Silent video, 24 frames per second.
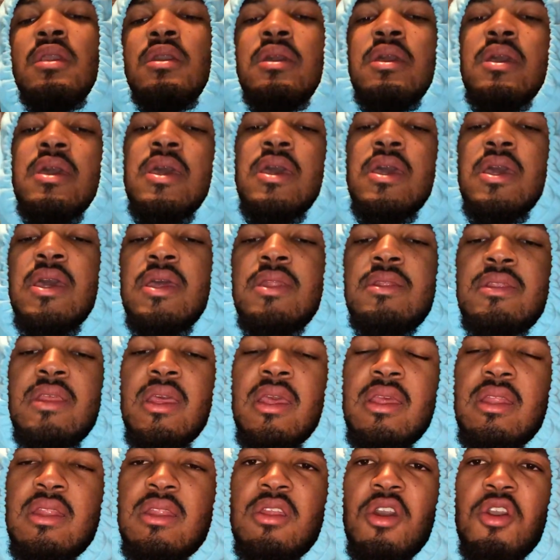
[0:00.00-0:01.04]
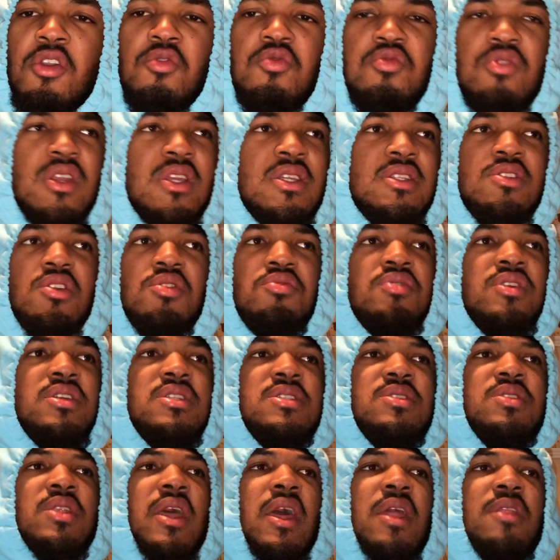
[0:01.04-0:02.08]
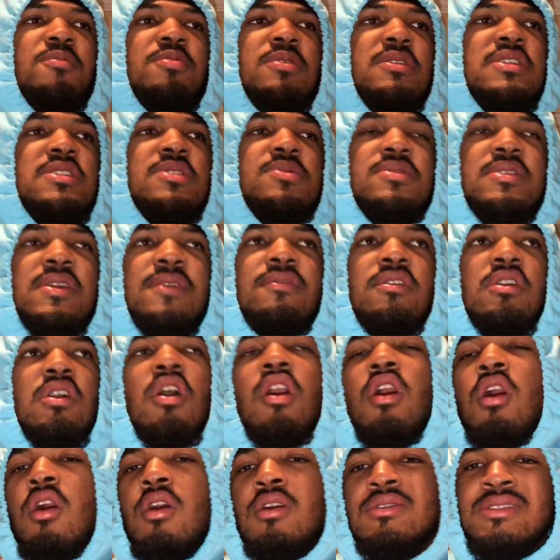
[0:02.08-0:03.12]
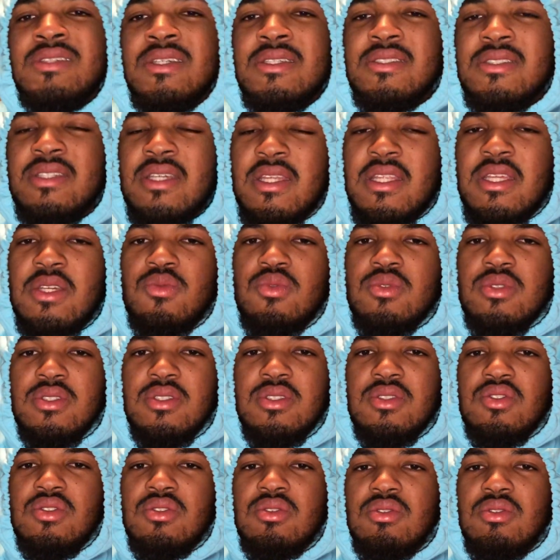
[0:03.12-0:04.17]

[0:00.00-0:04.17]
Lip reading: And the reason that the police was even called, because they said he was